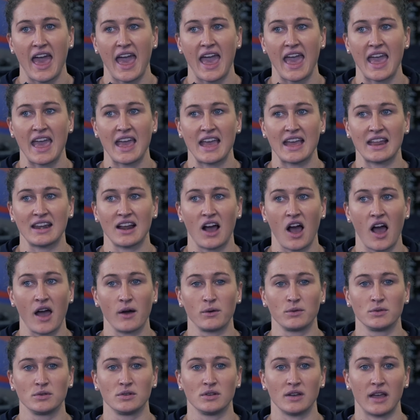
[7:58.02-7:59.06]

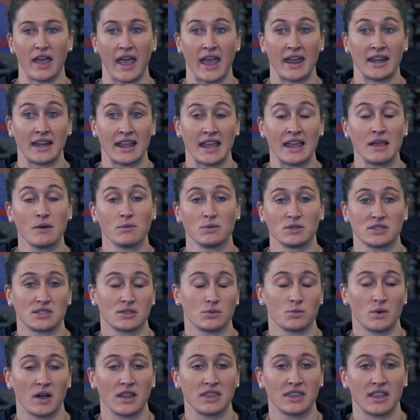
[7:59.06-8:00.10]
And he was
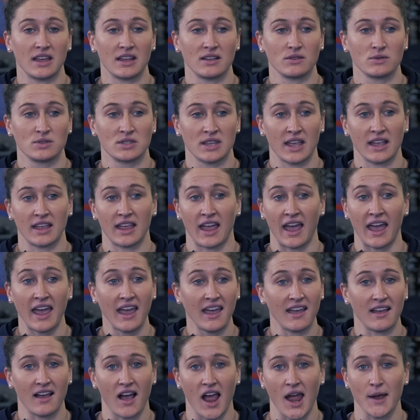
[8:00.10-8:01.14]
the one that was like,
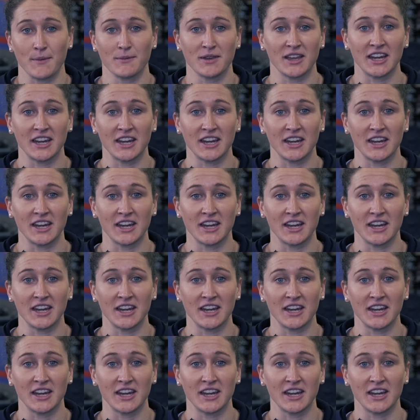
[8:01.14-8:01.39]
hey, I'm